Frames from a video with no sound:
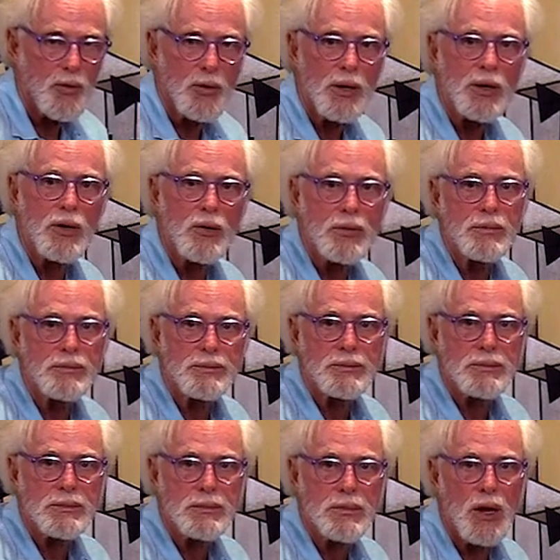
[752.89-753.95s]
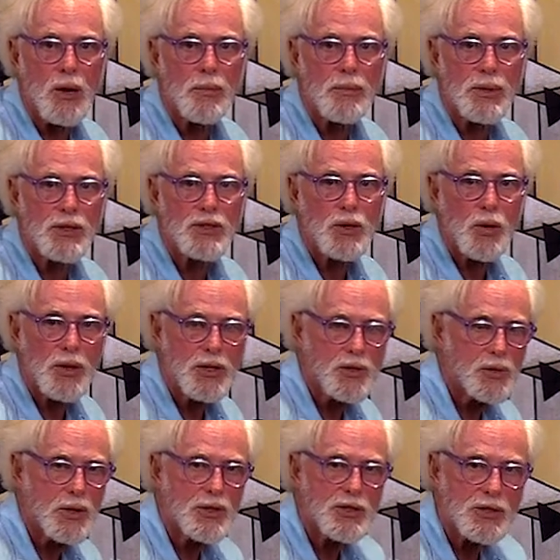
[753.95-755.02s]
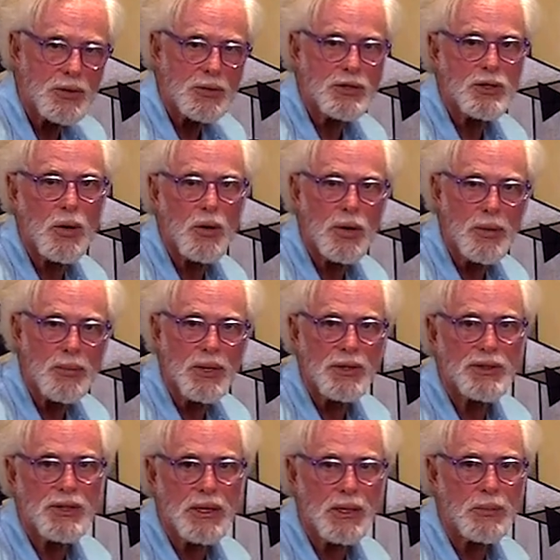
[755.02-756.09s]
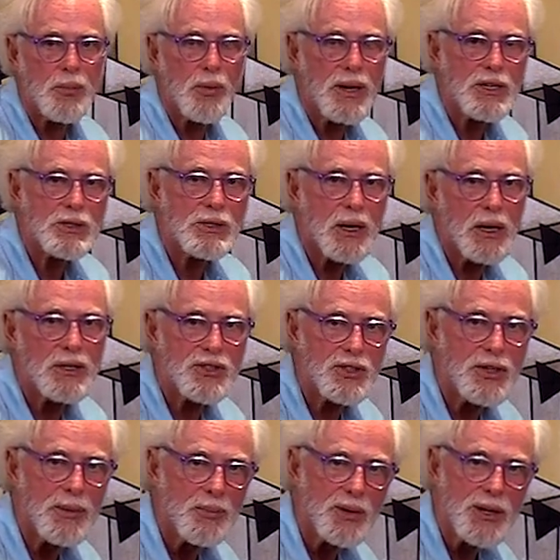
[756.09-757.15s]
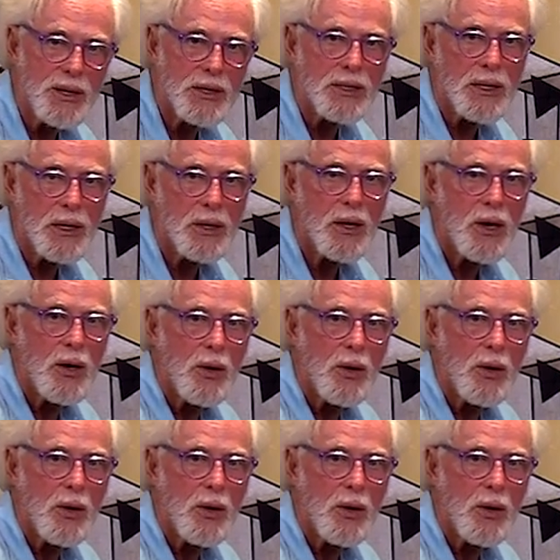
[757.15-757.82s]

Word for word: for it, dude. You know, it's already trust you. It's already built in. The brain's constantly predicting